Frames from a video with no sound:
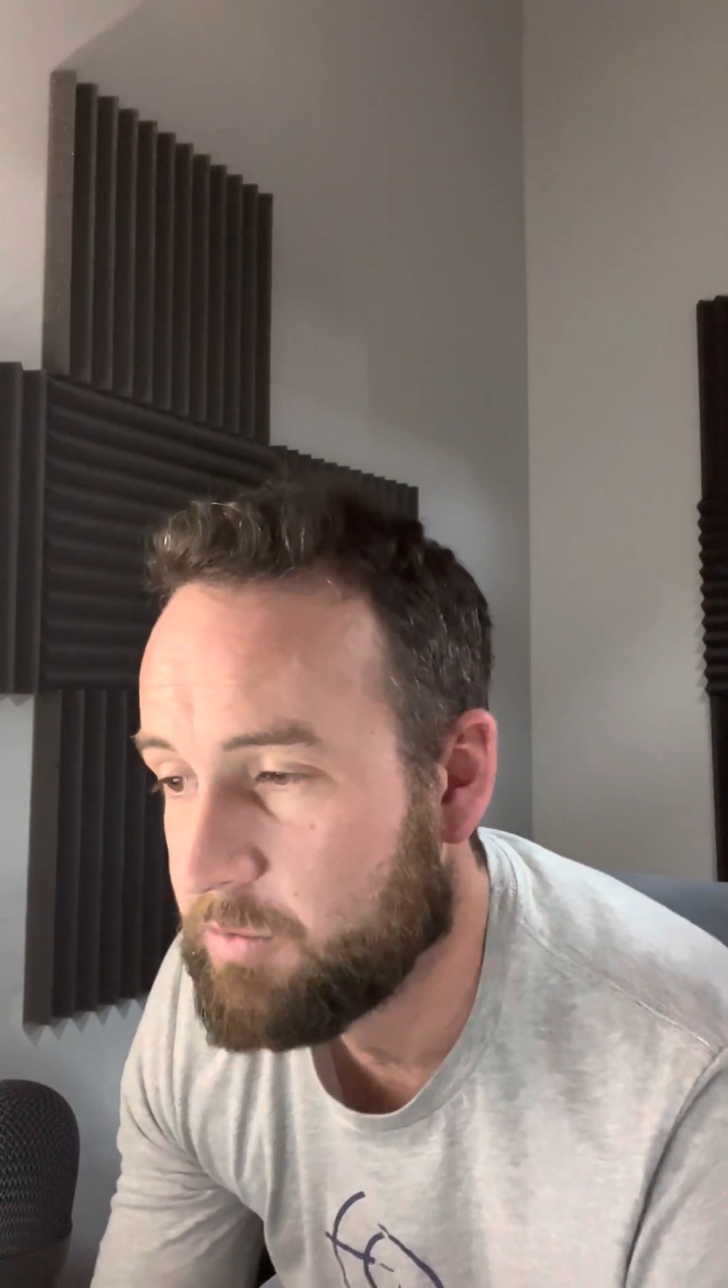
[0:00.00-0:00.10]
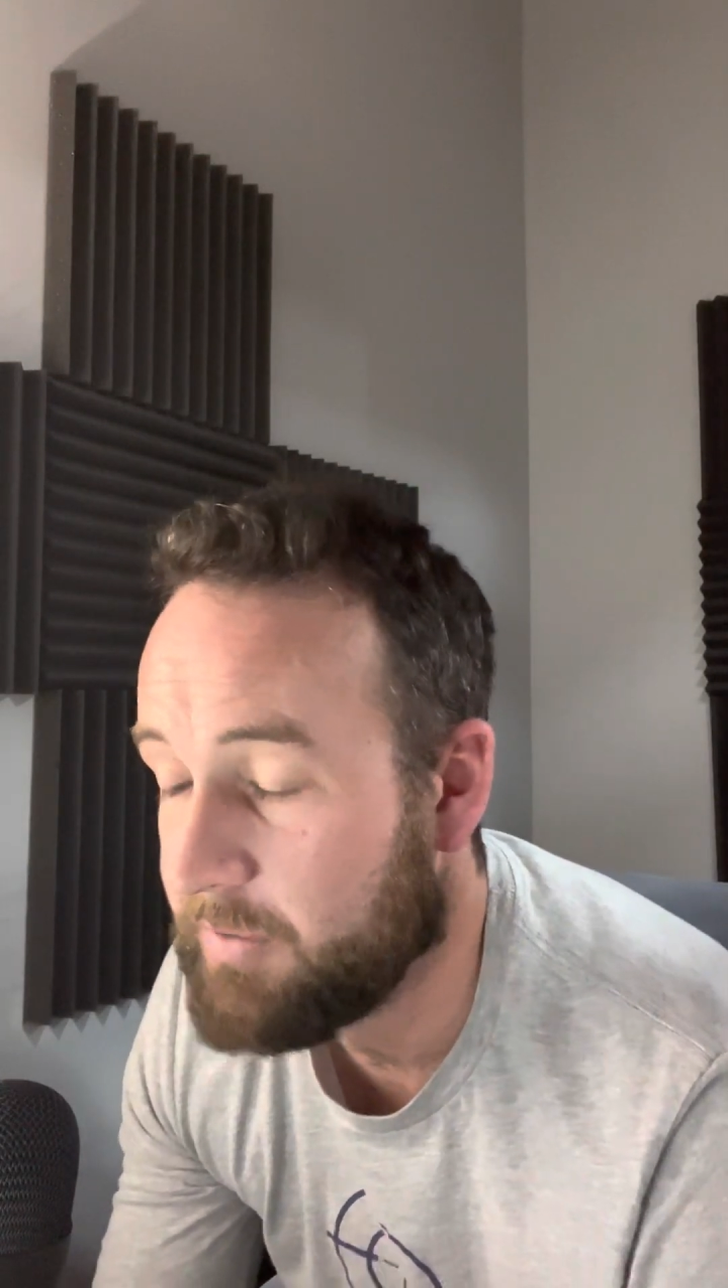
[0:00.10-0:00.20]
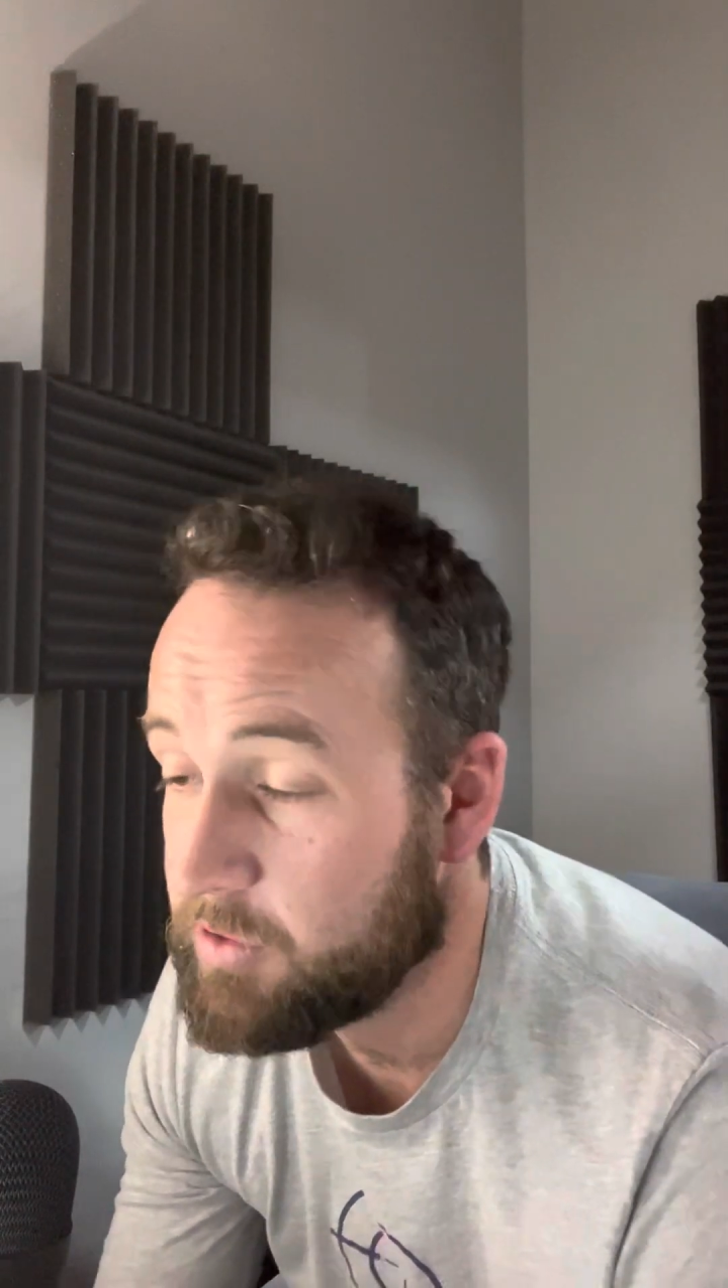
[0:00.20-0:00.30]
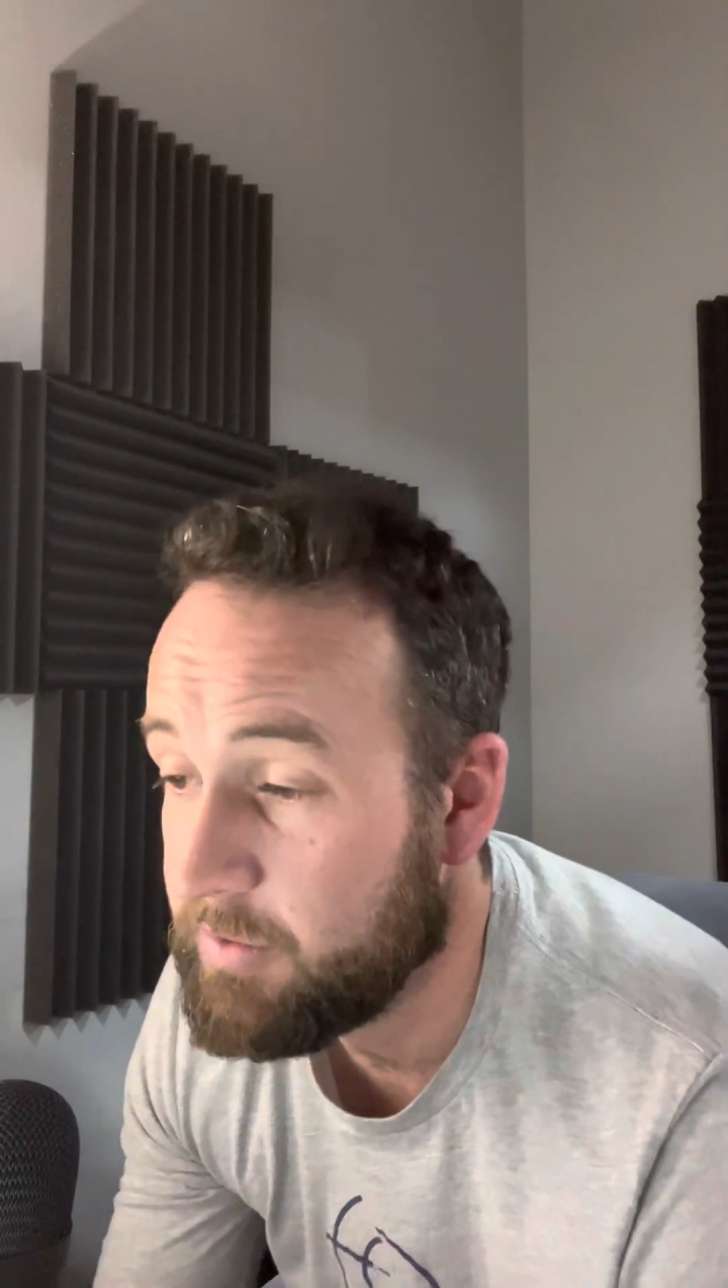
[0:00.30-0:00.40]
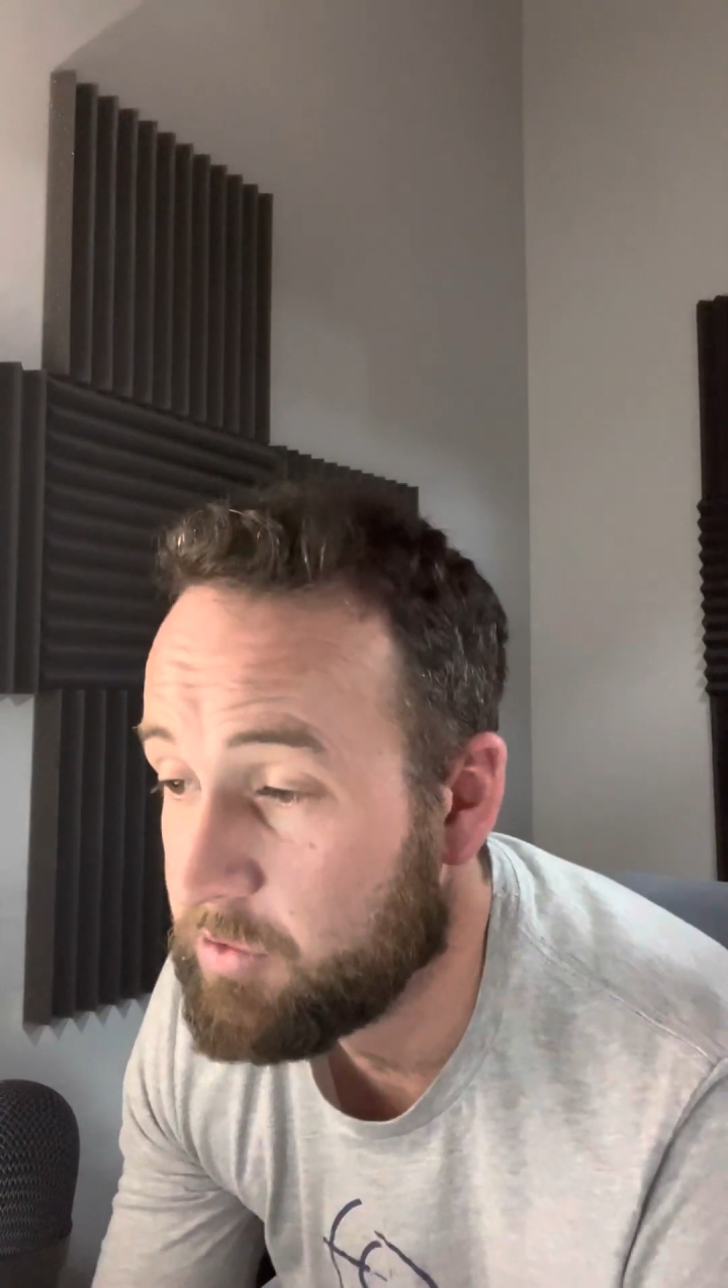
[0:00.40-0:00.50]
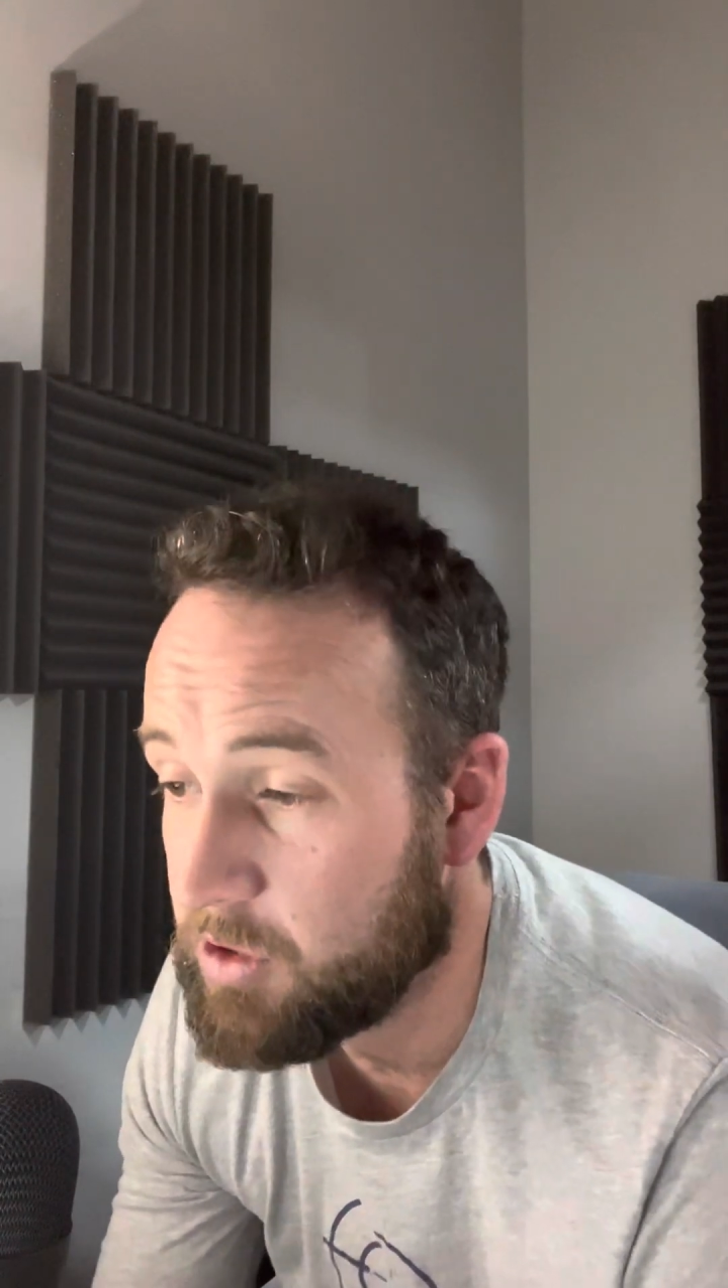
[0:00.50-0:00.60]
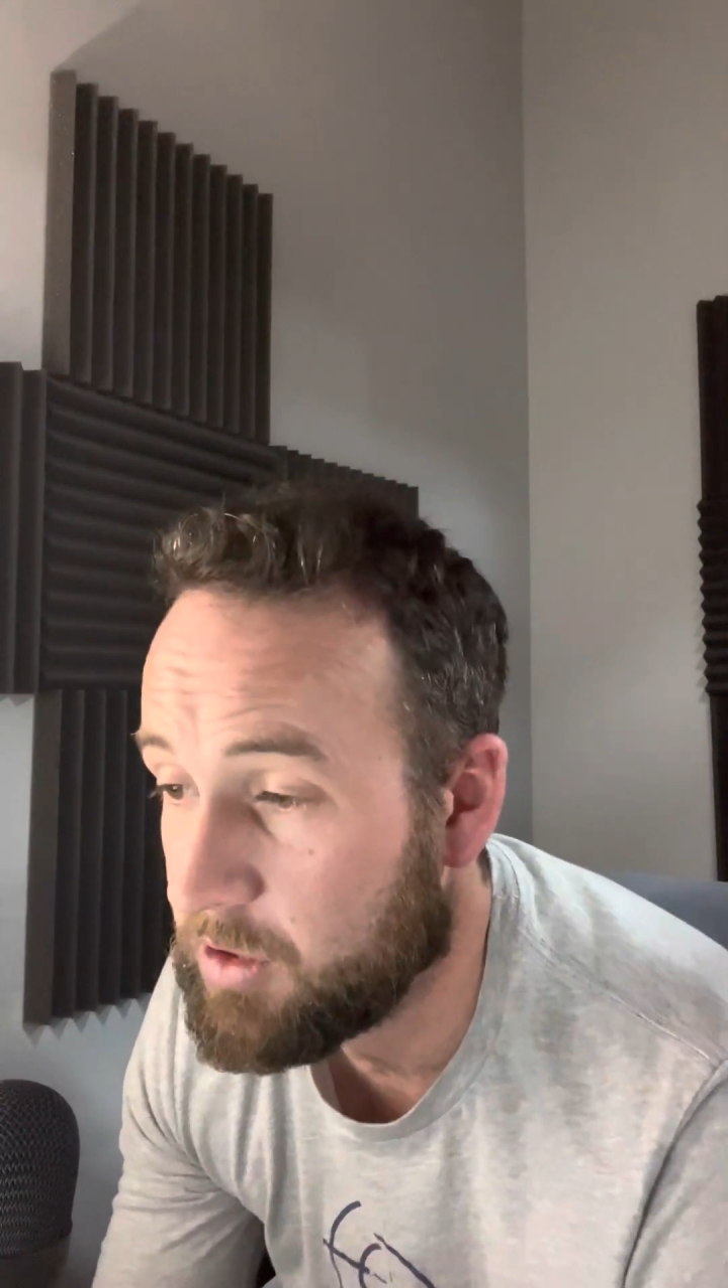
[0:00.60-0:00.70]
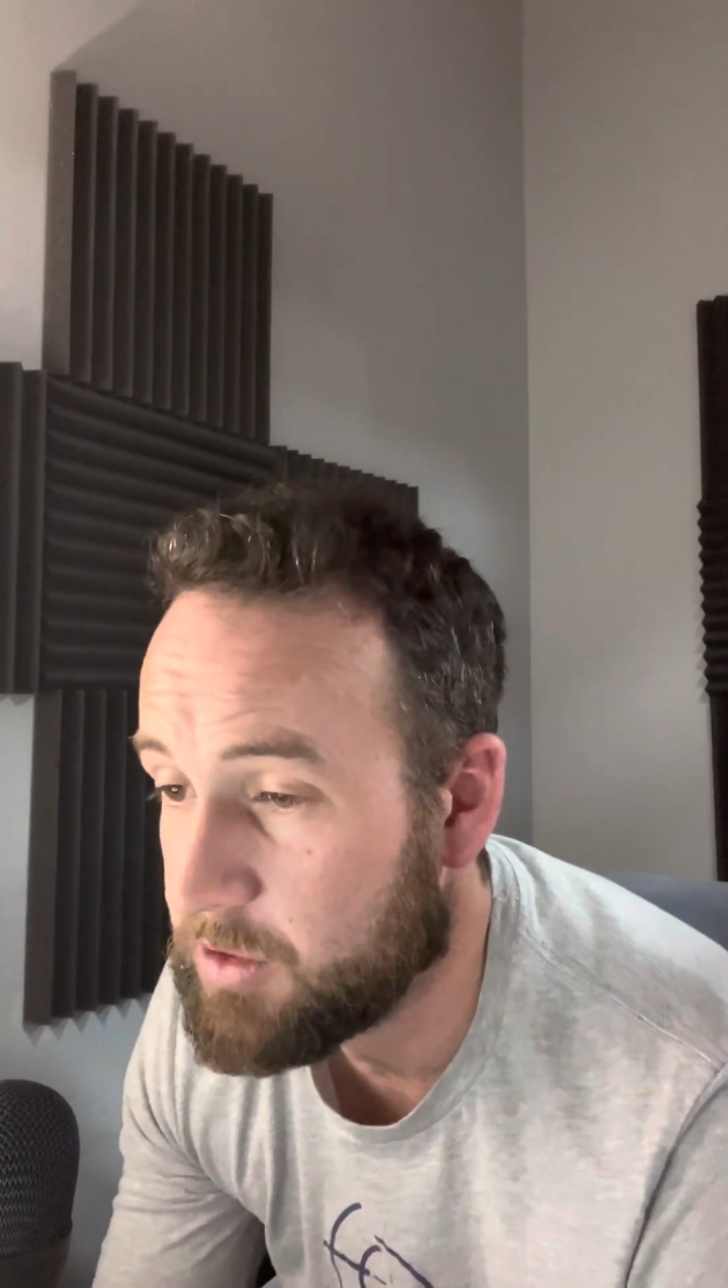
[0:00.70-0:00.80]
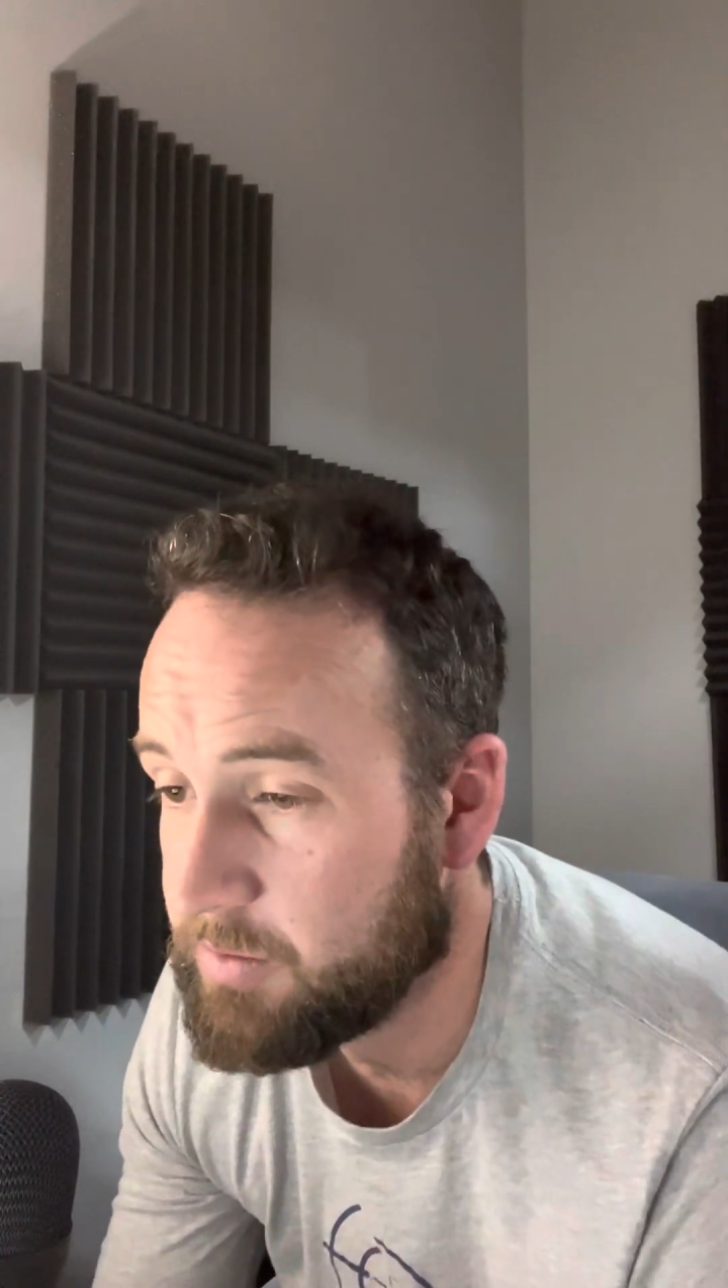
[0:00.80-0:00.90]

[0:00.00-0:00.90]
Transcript: different colors.